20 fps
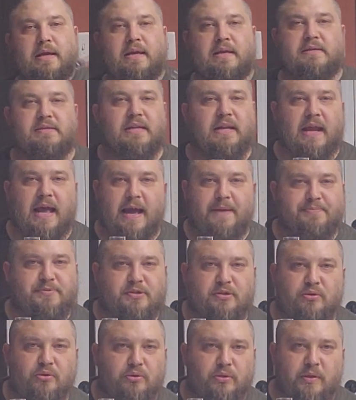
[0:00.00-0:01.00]
Is it
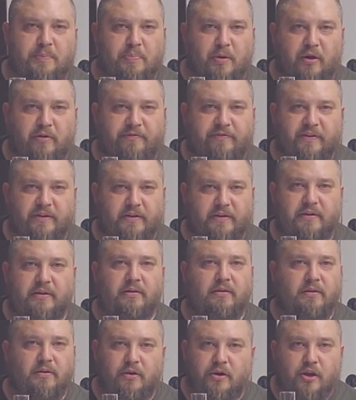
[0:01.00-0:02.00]
absolutely perfect?
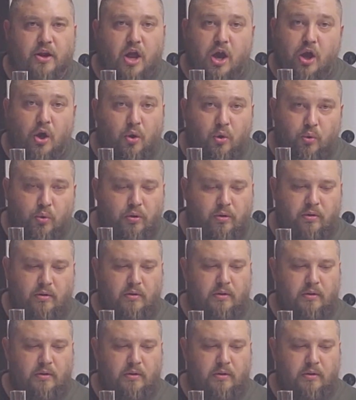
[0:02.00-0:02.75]
No.